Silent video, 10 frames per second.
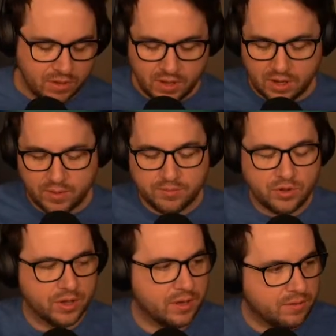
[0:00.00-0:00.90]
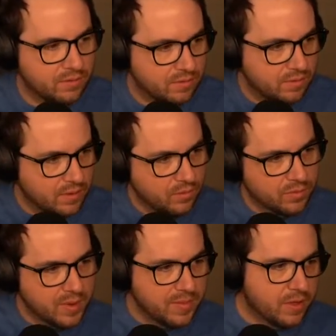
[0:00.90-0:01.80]
Anyway, I'm talking with
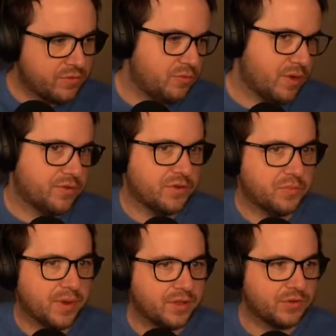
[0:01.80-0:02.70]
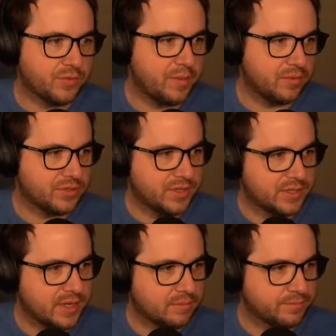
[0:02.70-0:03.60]
my mouth too much. I should probably just write most of this
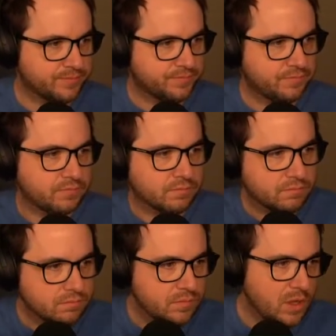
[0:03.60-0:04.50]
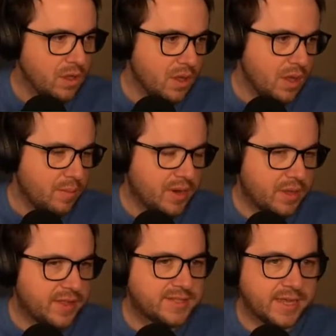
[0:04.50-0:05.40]
down. But
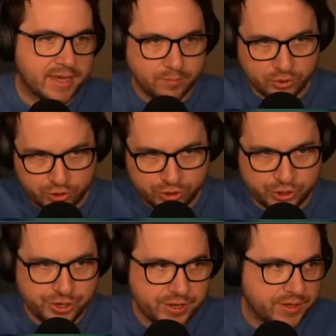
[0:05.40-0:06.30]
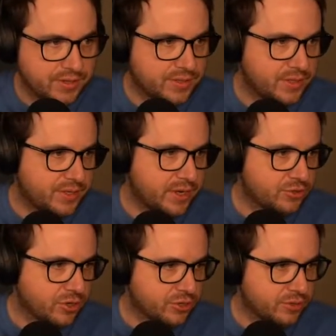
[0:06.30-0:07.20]
that's the idea. Patricia tree is the data
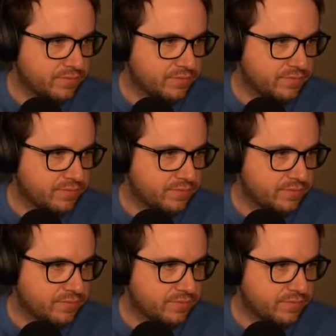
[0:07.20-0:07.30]
structure.